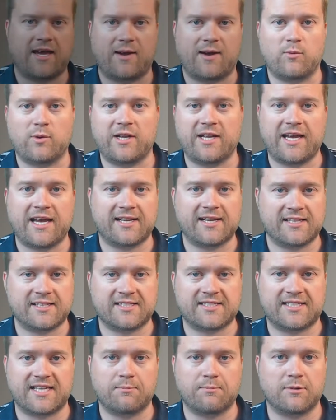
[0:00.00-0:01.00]
I went ahead and
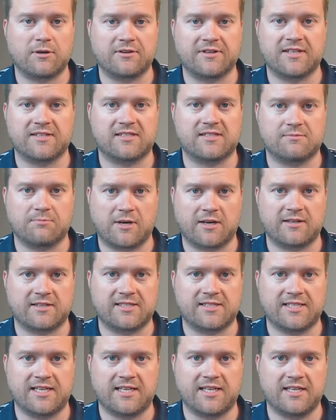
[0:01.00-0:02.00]
assembled the
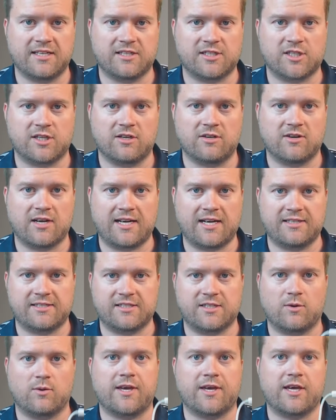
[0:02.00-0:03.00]
SmartCine to show you guys.
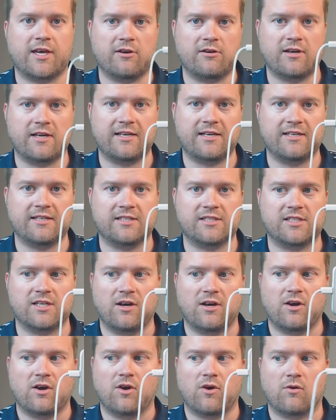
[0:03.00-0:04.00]
So here it is
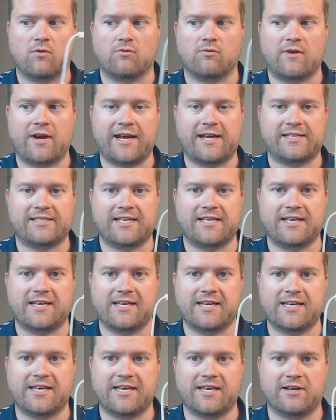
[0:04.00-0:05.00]
right
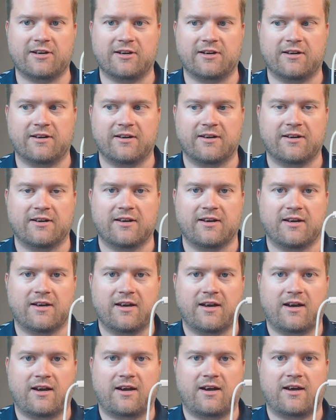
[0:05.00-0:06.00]
here.
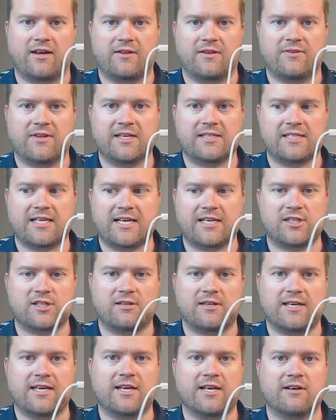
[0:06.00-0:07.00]
This
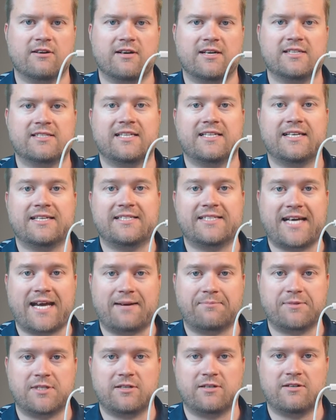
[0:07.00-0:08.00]
actually here is an
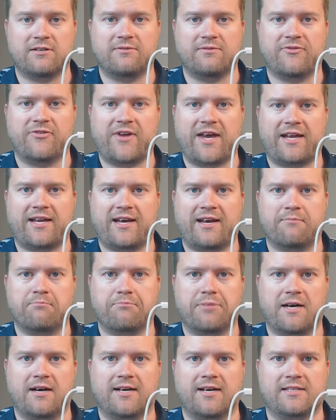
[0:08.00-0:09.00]
adapter that I
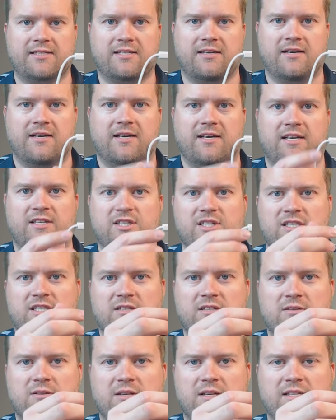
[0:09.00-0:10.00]
bought. It's
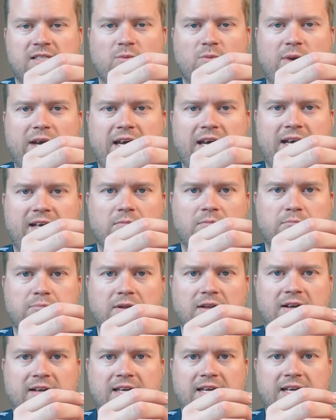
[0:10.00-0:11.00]
a way I can
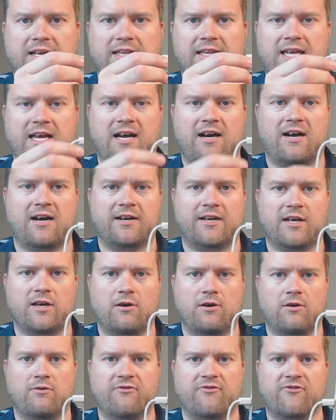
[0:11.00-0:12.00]
plug in the
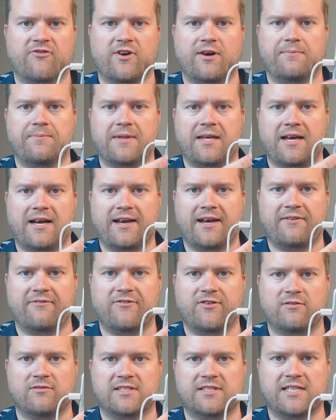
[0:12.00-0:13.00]
audio from the
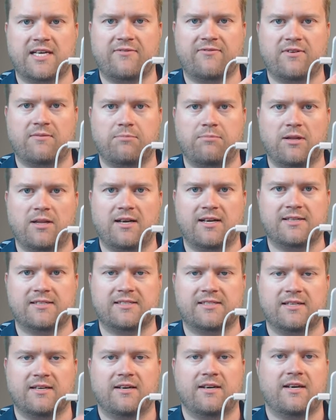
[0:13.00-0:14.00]
iPhone 7
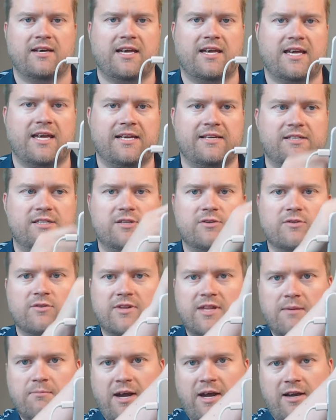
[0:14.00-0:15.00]
Plus into
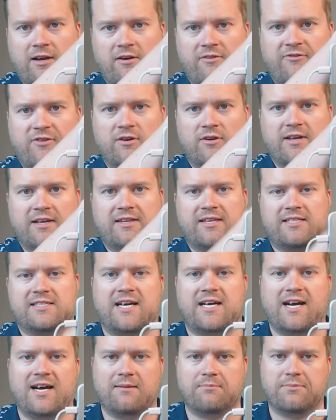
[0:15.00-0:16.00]
the microphone at the
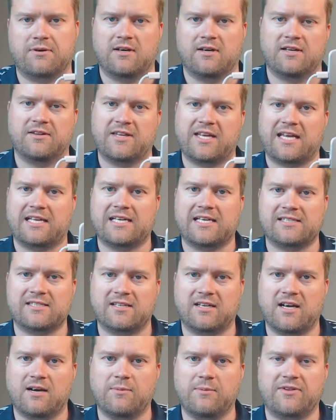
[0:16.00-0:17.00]
top. It doesn't
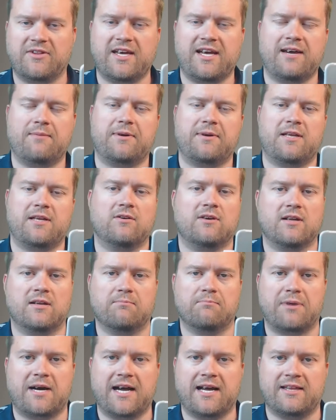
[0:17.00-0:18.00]
come with that, but you can
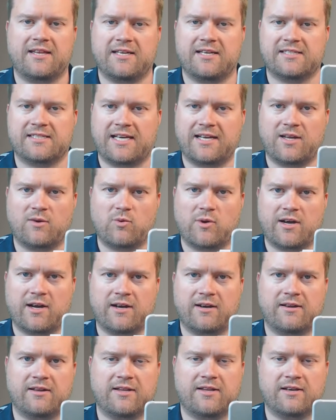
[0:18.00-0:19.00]
buy these
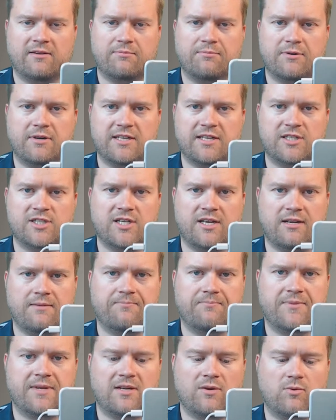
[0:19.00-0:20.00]
anywhere. They're pretty cheap
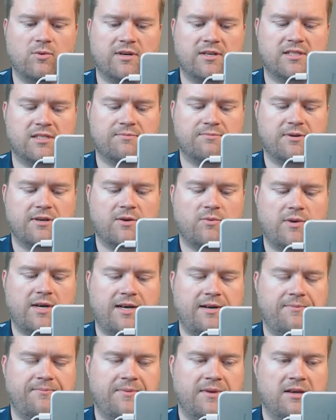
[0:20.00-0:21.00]
and it works pretty
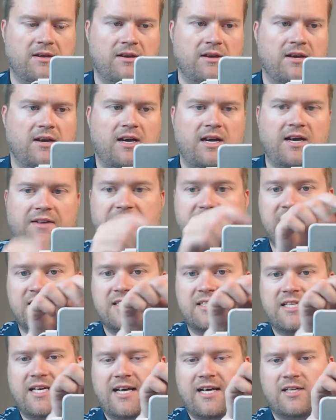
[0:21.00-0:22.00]
well. This is
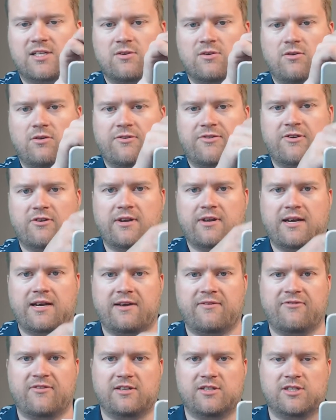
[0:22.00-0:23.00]
the actual
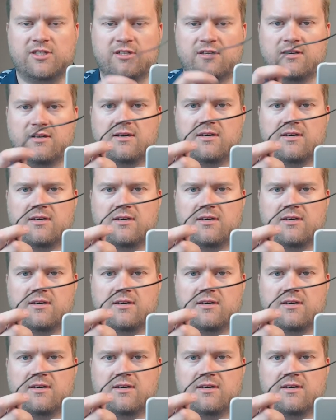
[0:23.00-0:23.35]
3.5-inch